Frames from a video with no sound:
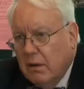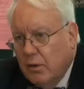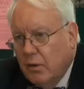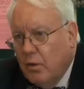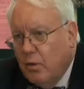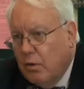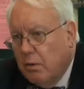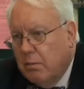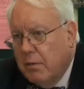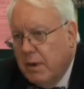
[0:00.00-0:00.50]

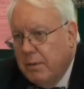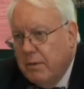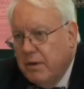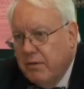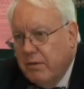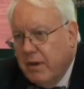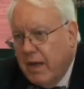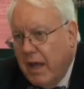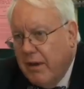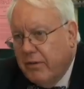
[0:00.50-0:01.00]
or maybe
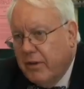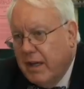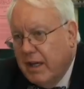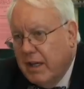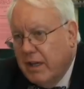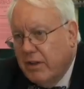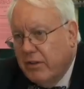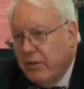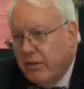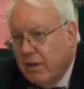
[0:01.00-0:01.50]
even
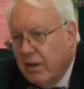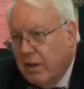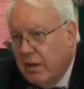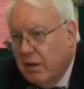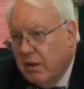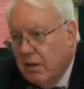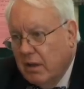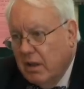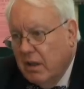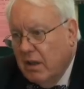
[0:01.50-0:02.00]

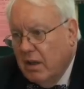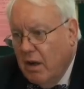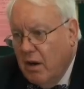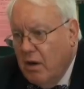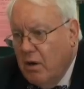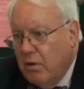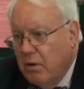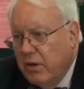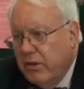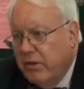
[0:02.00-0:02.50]
Afghanistan,
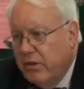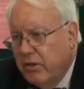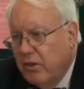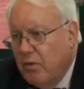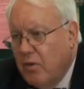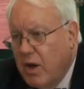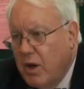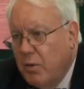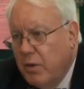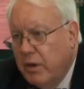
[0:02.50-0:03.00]
oh, this is the
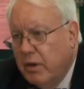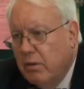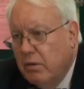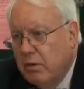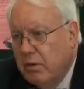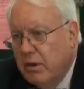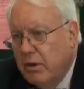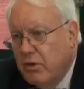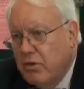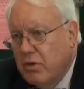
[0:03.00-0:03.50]
way we
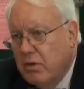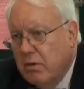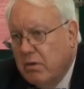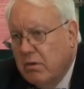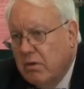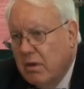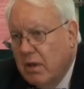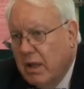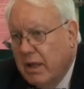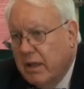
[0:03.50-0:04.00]
do it, you should
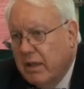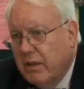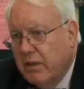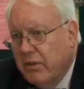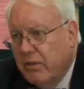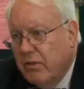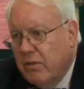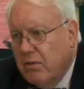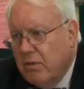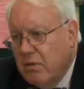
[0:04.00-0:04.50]
do it like
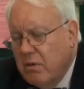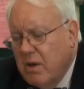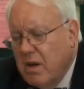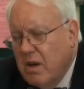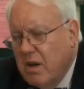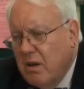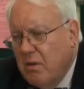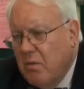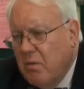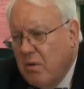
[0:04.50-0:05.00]
this too.
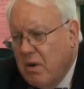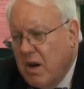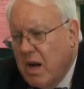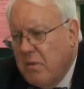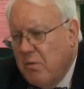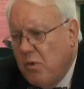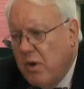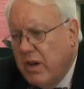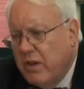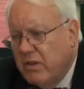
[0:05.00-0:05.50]
What
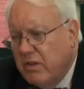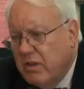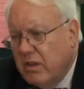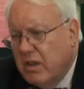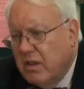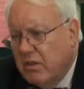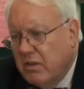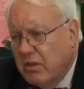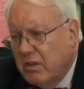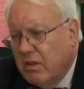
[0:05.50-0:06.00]
I'm
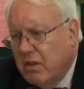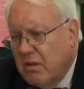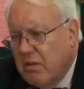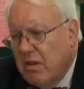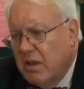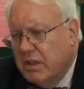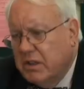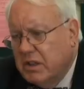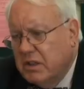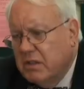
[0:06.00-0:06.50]
raising is, the
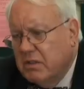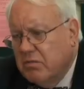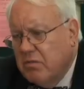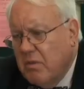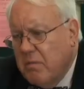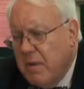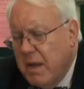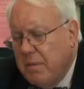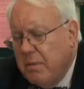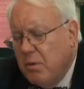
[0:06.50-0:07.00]
question is,
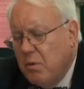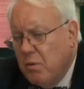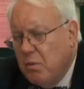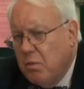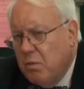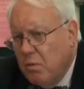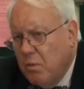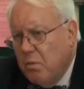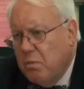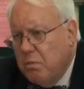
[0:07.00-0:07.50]
well, maybe
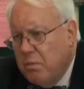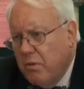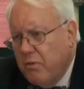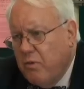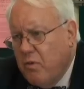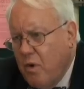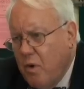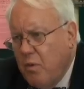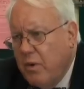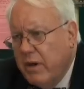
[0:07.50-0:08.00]

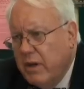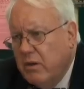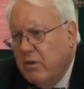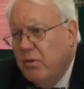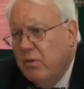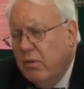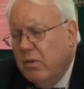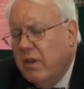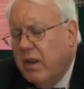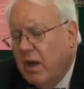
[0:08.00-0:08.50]
before we
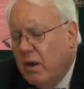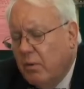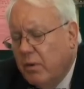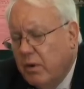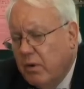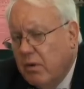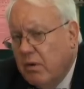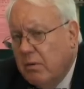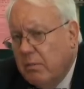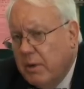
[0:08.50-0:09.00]
do that,
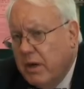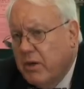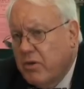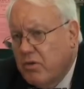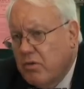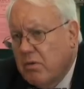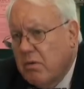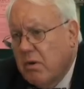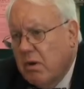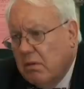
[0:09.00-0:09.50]
we ought to make
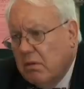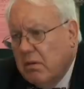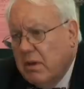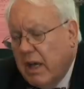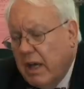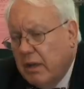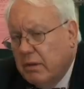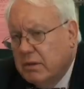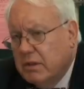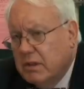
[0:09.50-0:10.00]
sure our own
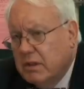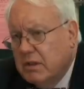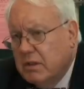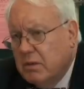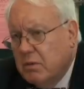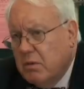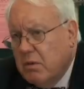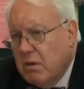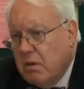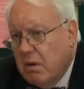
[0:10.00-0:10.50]
house is
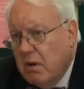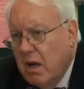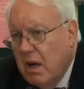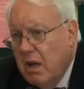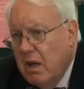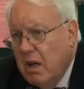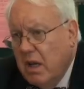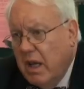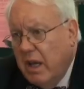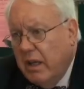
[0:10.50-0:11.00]
in order.
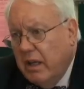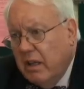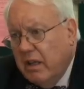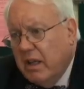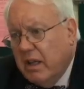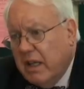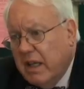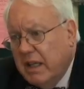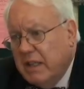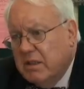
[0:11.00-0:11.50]
And in
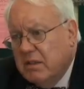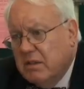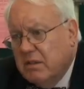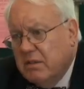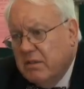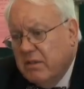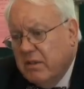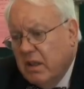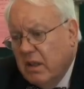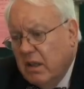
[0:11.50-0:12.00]
the case
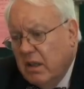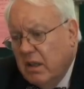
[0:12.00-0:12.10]
of